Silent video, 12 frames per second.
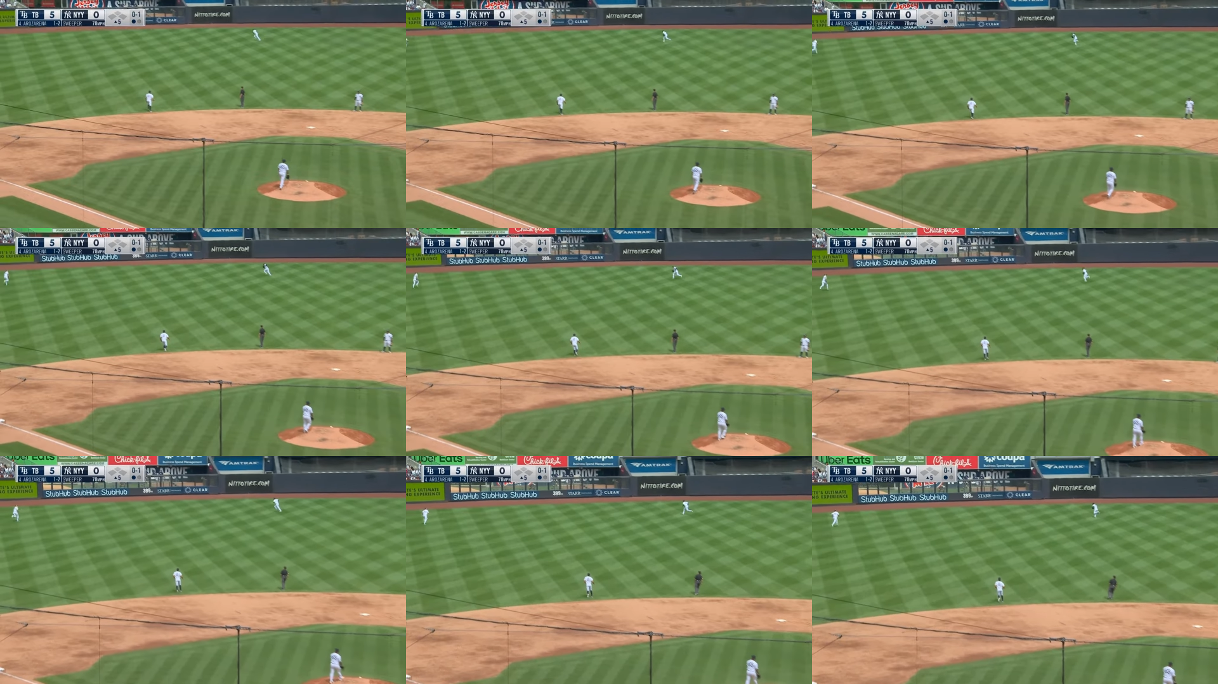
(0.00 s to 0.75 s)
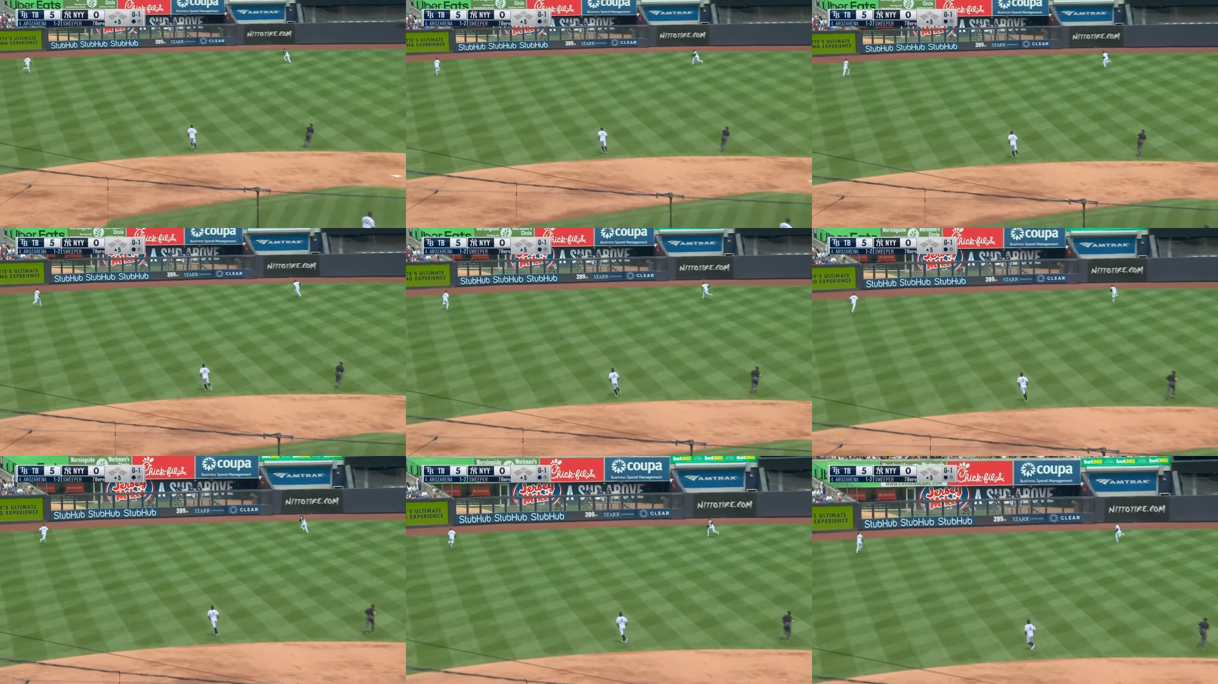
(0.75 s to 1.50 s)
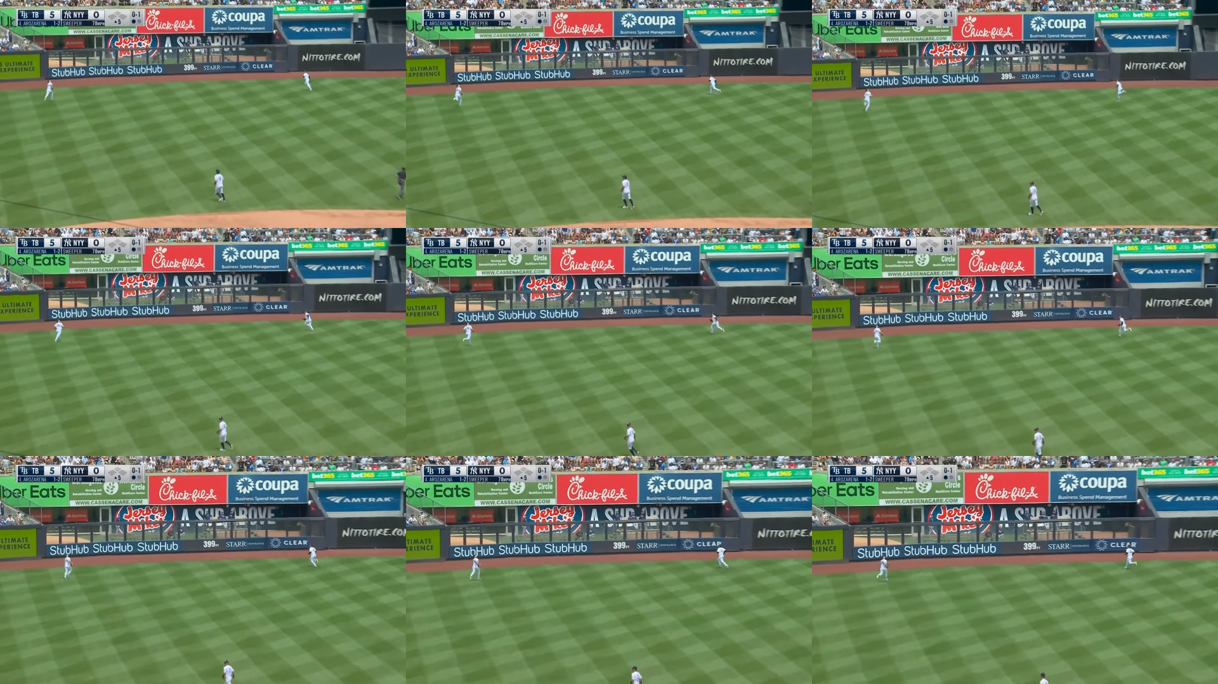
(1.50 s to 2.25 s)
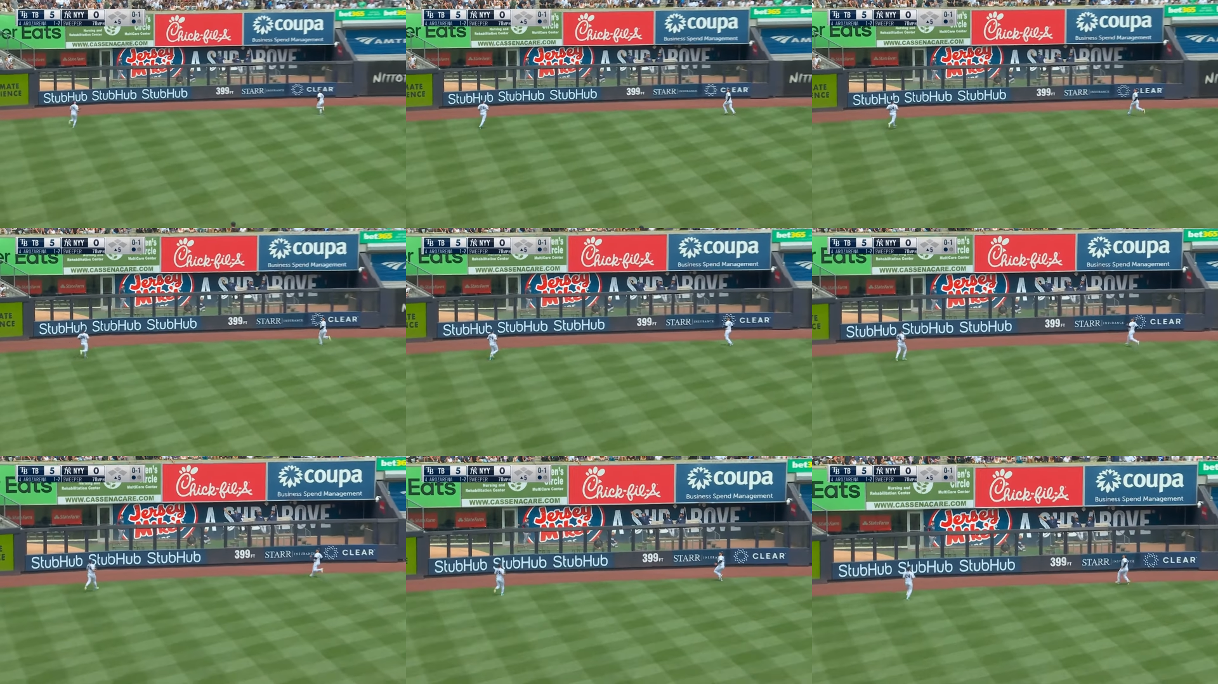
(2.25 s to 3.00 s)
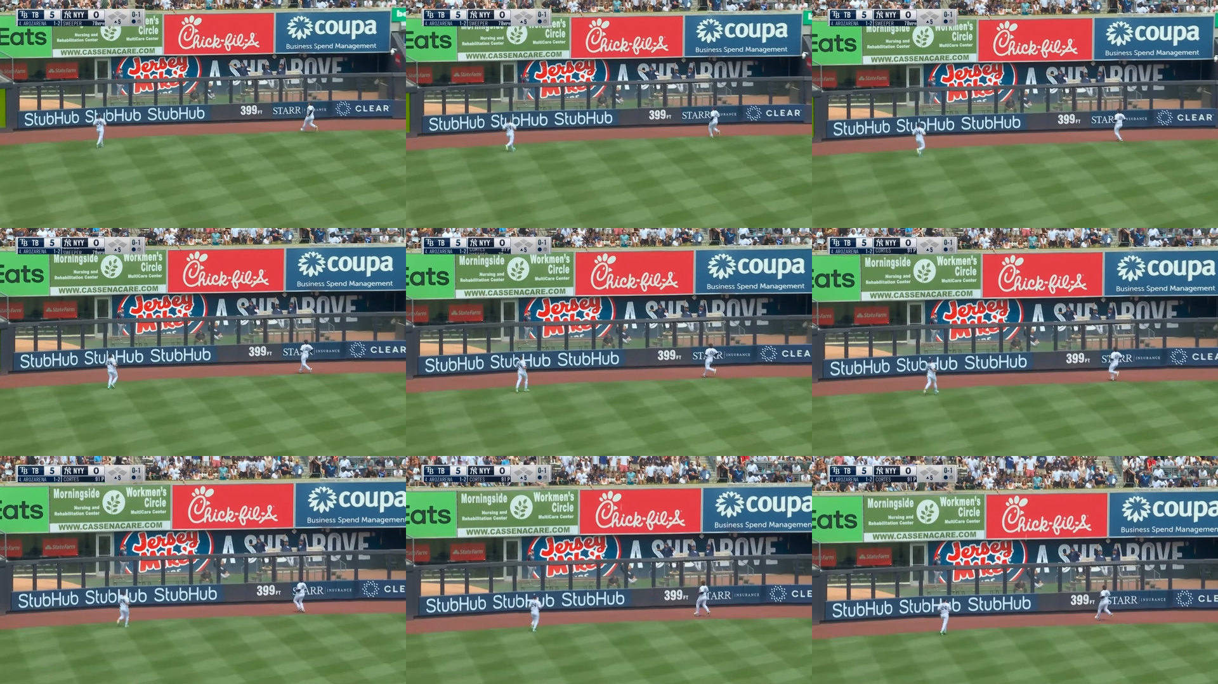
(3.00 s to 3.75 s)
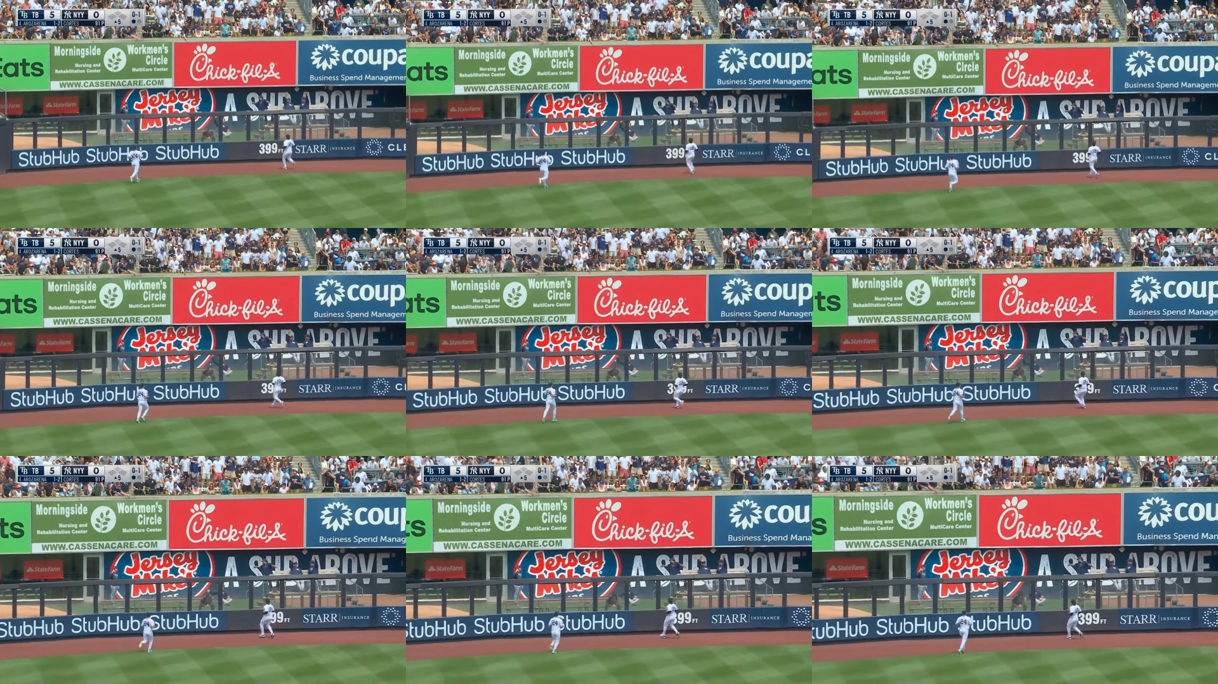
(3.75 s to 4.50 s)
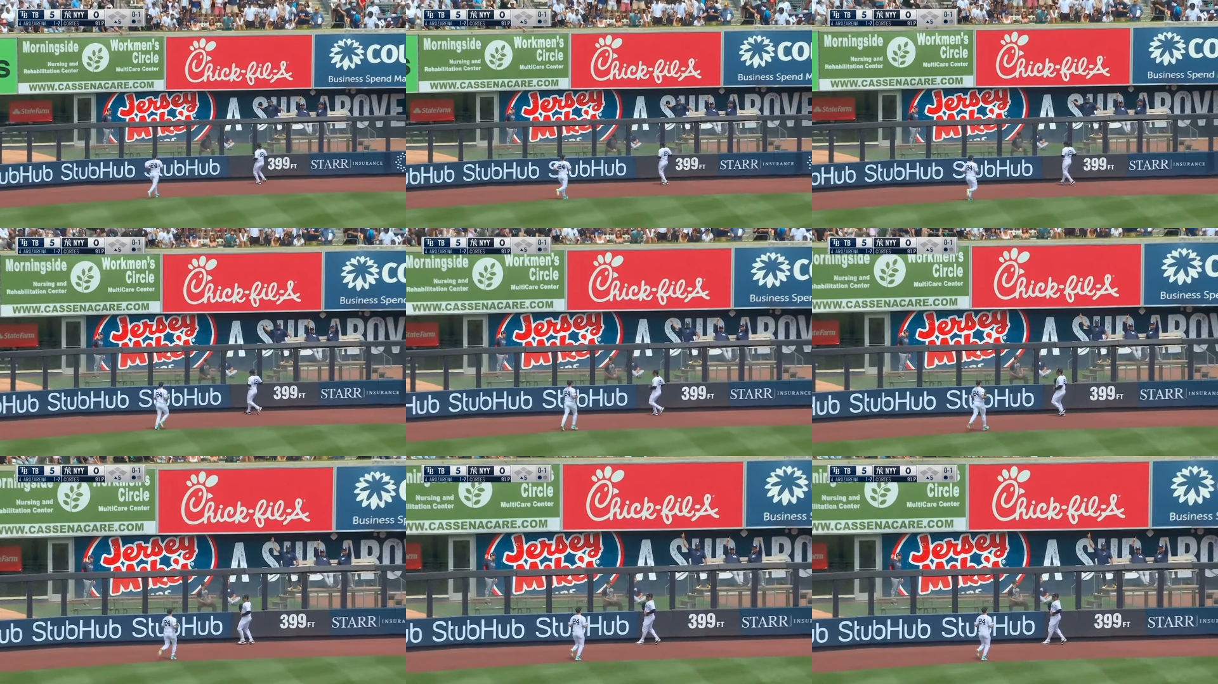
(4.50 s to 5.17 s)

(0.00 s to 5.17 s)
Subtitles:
[unreadable: no face in view]